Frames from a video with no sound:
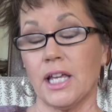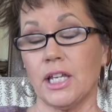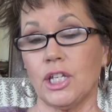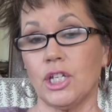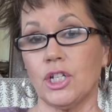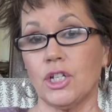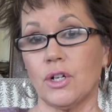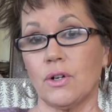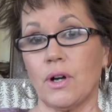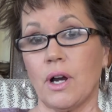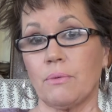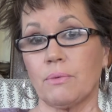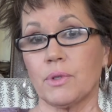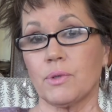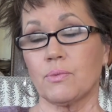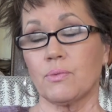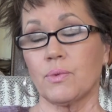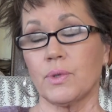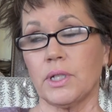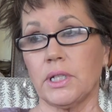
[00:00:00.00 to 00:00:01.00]
You know, I
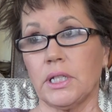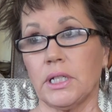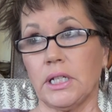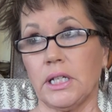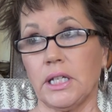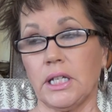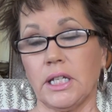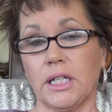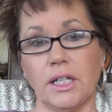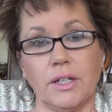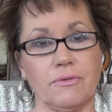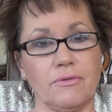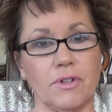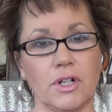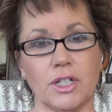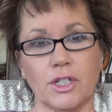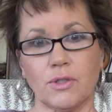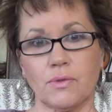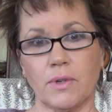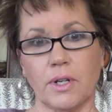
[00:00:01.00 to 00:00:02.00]
was really getting
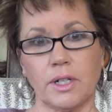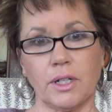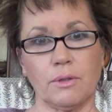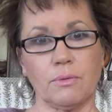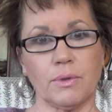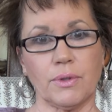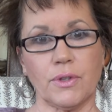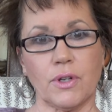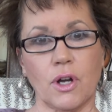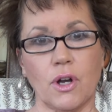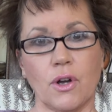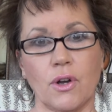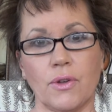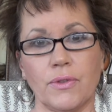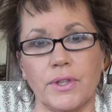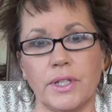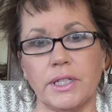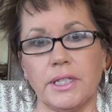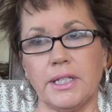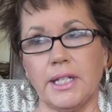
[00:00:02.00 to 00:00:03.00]
frustrated with all
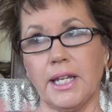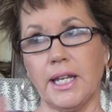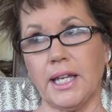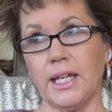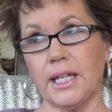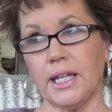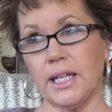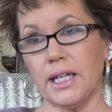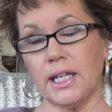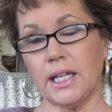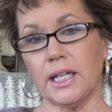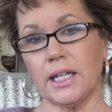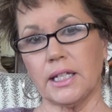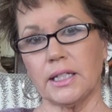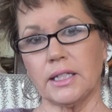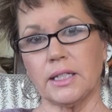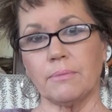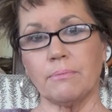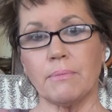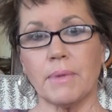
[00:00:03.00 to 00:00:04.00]
the mm-hmm. dinging
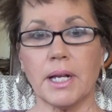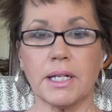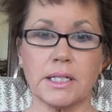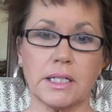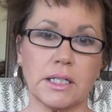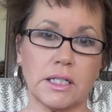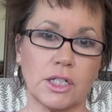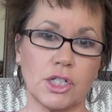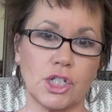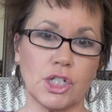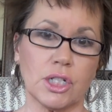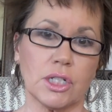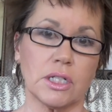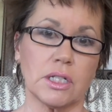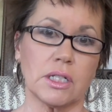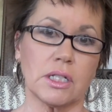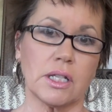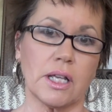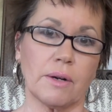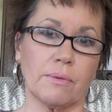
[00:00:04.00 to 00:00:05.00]
and the
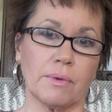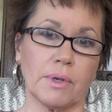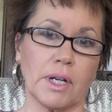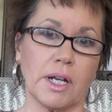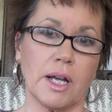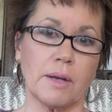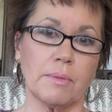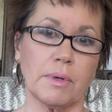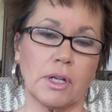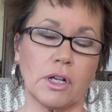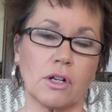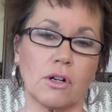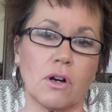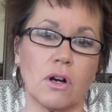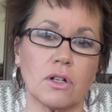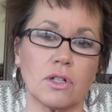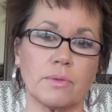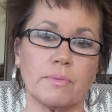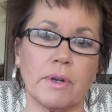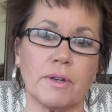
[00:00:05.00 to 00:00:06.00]
messages that were coming
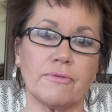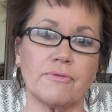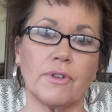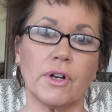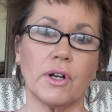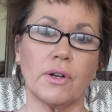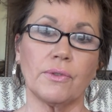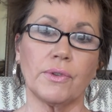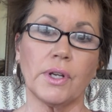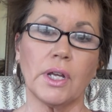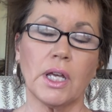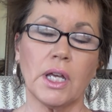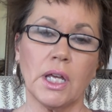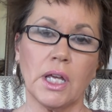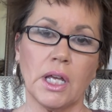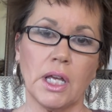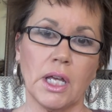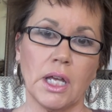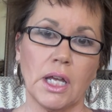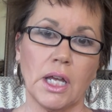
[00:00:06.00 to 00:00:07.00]
across my phone.
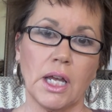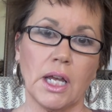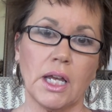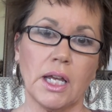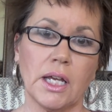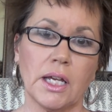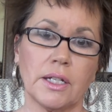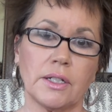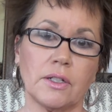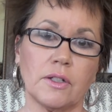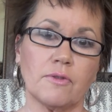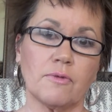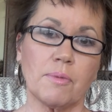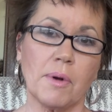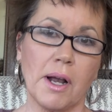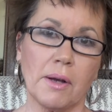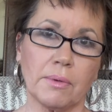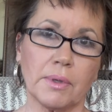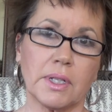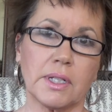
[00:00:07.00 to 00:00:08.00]
And you've
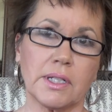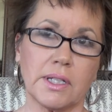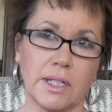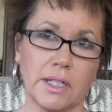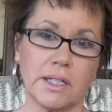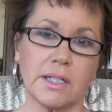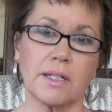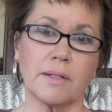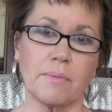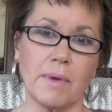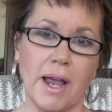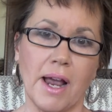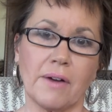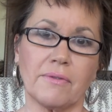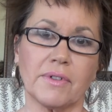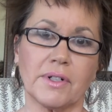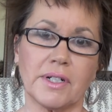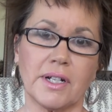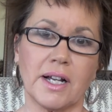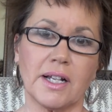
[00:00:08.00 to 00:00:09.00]
probably seen some
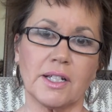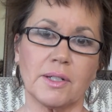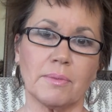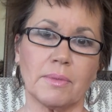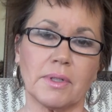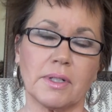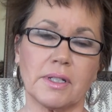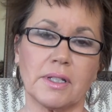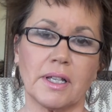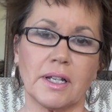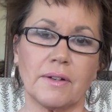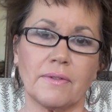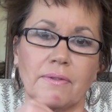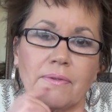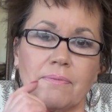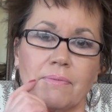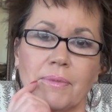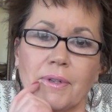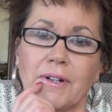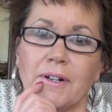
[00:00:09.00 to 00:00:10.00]
advertisements that
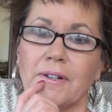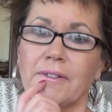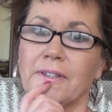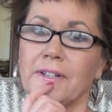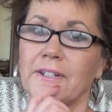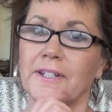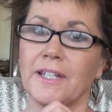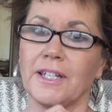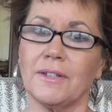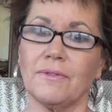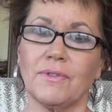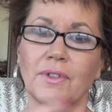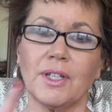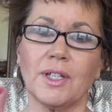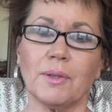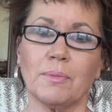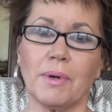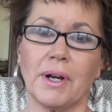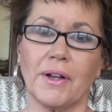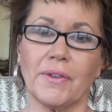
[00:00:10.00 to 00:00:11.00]
have been on the
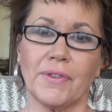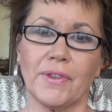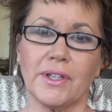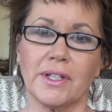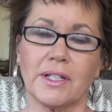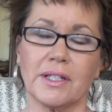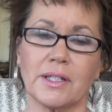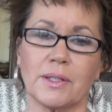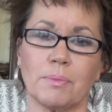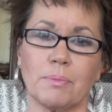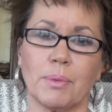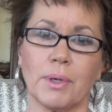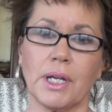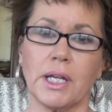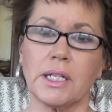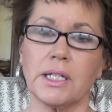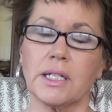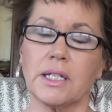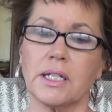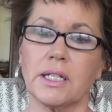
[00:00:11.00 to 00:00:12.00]
TV about this,
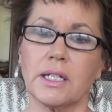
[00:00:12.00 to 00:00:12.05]
but